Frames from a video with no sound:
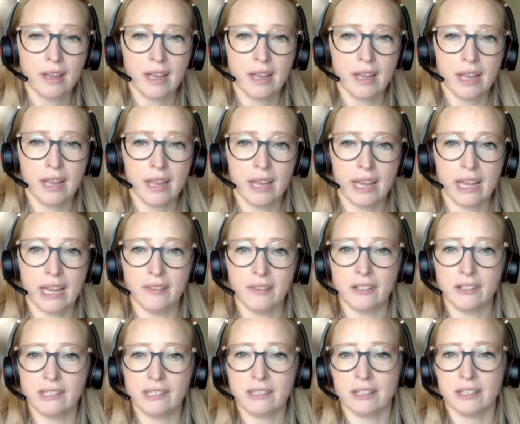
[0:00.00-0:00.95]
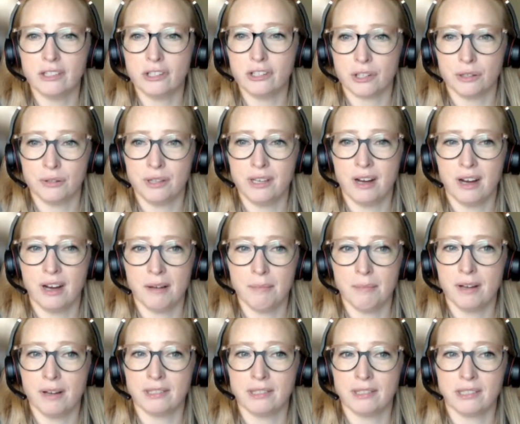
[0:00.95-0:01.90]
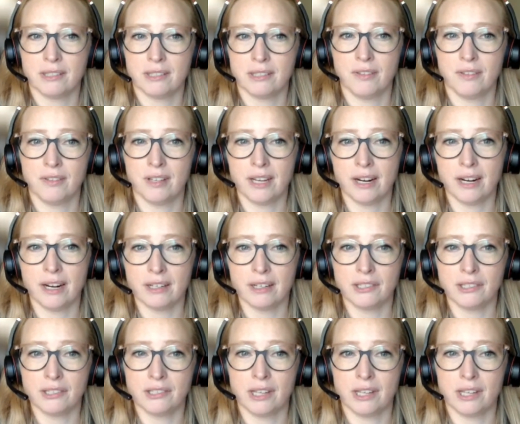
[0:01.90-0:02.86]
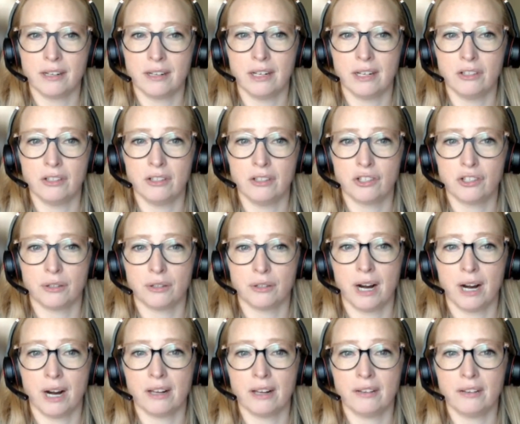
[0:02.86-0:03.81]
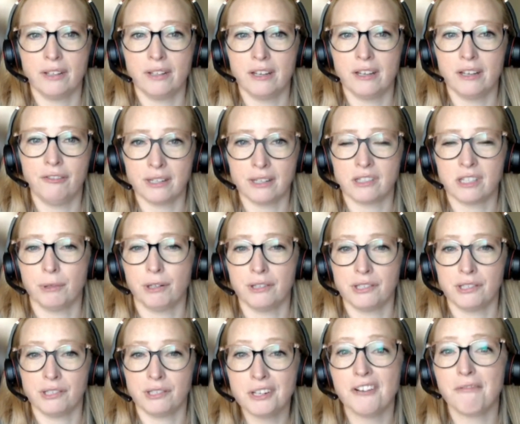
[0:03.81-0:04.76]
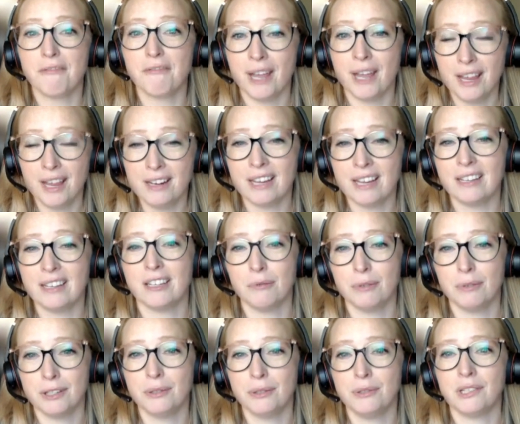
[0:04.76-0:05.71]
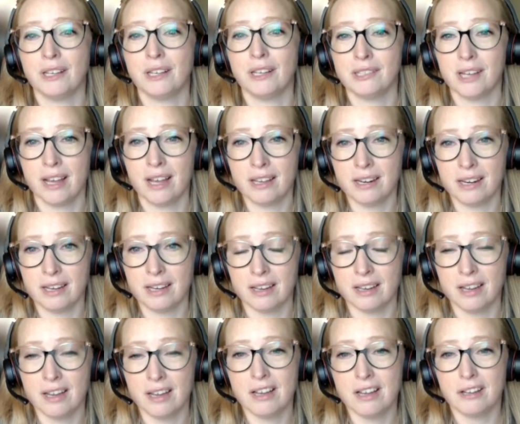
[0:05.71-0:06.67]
And then studies show the ambiance of the care setting directly affects the perception of pain and can reduce anxiety.